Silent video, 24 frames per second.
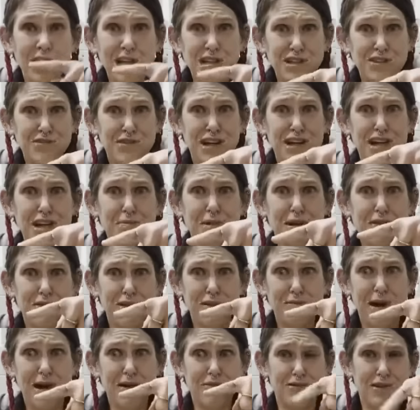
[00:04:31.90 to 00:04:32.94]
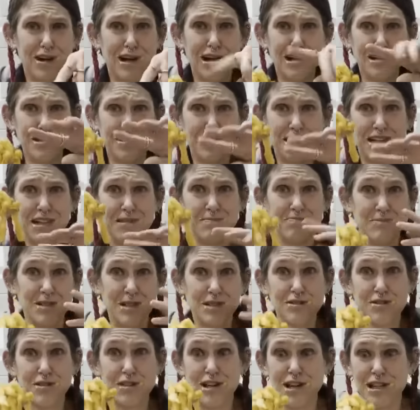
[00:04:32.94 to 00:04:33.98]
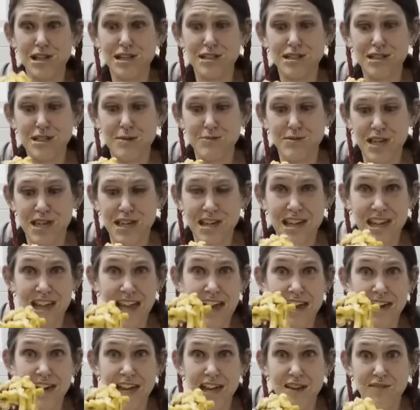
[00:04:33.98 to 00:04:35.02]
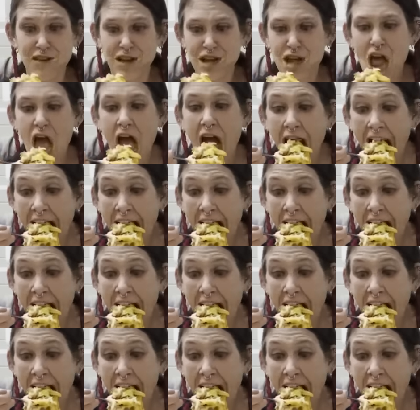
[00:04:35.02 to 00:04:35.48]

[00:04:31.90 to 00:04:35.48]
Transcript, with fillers: He's fighting me for my fries when it's fries and the session can't happen.